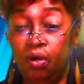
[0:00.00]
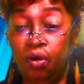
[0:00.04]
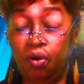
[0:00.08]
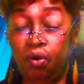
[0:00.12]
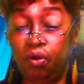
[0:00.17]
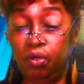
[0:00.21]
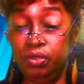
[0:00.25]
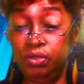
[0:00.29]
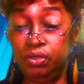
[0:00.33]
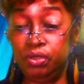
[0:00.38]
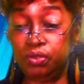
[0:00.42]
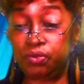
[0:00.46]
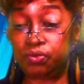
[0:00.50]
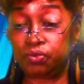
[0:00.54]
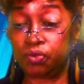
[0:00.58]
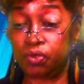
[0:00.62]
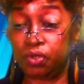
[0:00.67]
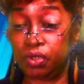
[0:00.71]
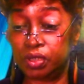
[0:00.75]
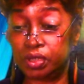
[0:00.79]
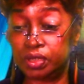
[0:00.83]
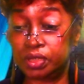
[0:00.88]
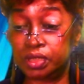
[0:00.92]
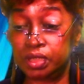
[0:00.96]
on the
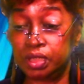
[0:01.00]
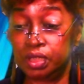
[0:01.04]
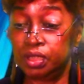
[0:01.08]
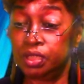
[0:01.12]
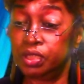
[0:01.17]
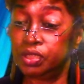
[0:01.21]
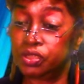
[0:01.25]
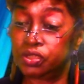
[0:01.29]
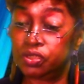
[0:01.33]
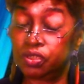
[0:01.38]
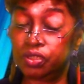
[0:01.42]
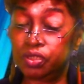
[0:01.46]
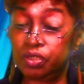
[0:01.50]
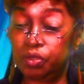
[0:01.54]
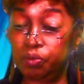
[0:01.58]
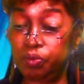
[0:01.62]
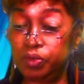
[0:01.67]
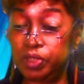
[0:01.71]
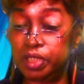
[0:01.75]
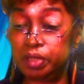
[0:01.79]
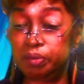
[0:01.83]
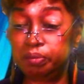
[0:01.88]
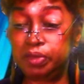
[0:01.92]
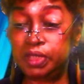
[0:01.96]
cross so that
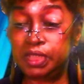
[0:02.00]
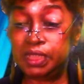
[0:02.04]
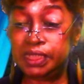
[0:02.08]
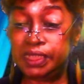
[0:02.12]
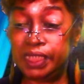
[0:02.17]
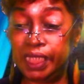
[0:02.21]
we can be